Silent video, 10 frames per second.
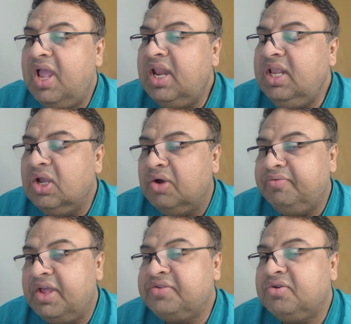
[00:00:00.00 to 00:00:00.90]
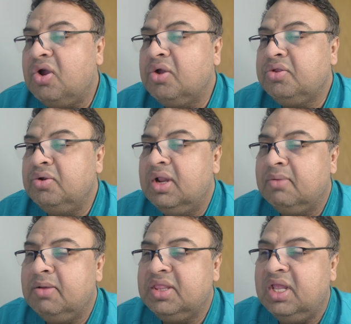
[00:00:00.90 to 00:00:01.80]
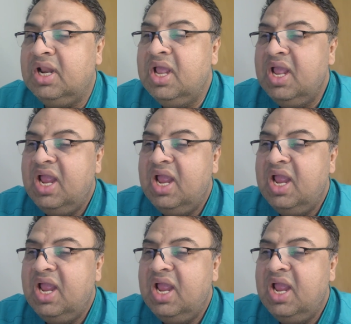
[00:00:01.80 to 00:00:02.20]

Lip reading: any of extraocular muscle.